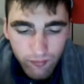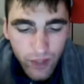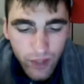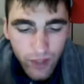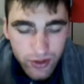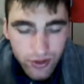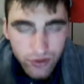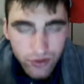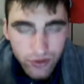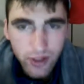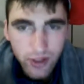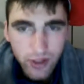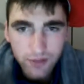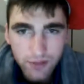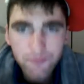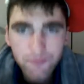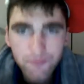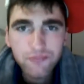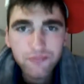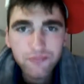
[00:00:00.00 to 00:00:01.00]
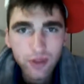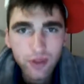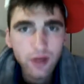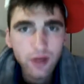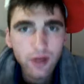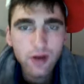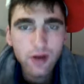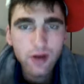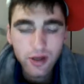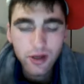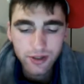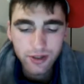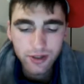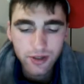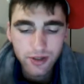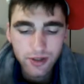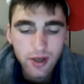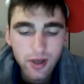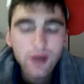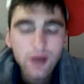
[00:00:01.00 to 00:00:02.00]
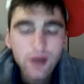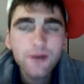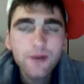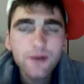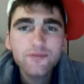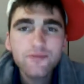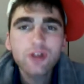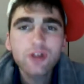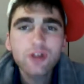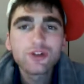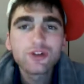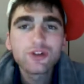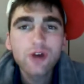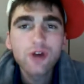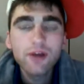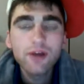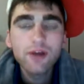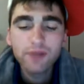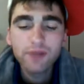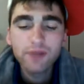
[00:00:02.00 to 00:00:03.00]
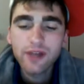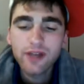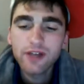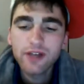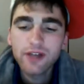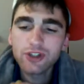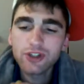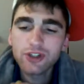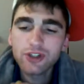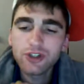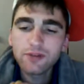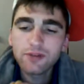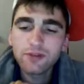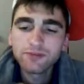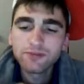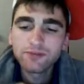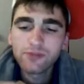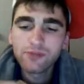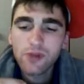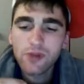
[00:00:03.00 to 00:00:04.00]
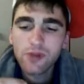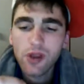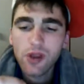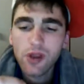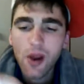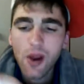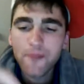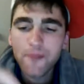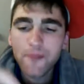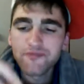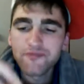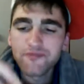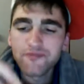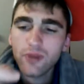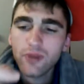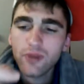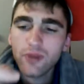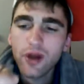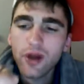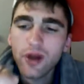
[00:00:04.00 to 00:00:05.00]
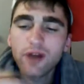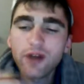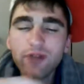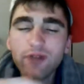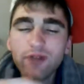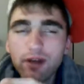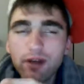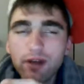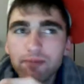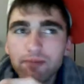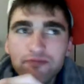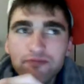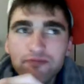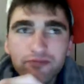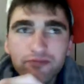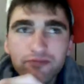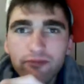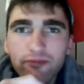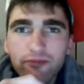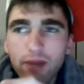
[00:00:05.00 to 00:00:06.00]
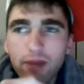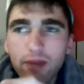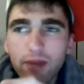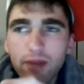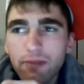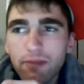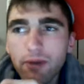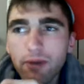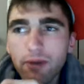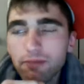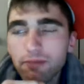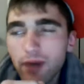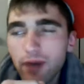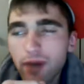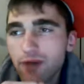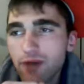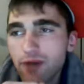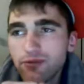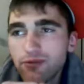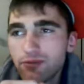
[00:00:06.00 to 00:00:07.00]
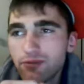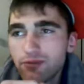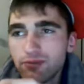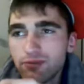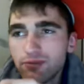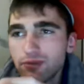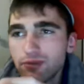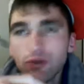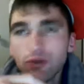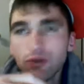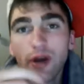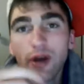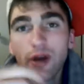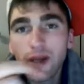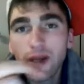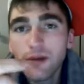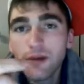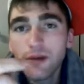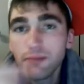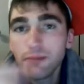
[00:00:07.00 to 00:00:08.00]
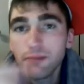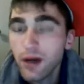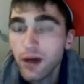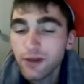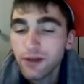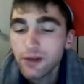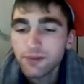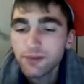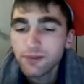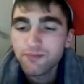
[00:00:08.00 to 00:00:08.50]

It's got that nice dried pea texture. Kind of like a puffed grain, but